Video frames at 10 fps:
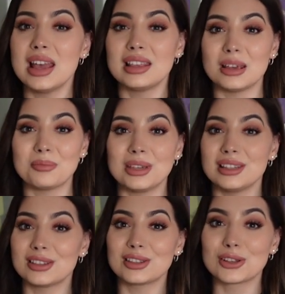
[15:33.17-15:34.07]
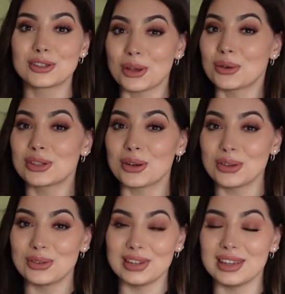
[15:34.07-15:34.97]
Their pieces are so
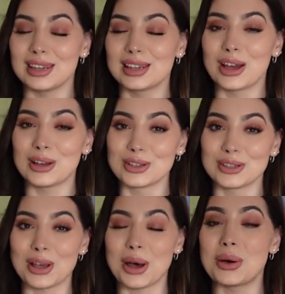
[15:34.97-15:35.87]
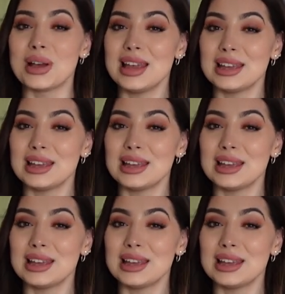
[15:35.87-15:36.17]
unique, so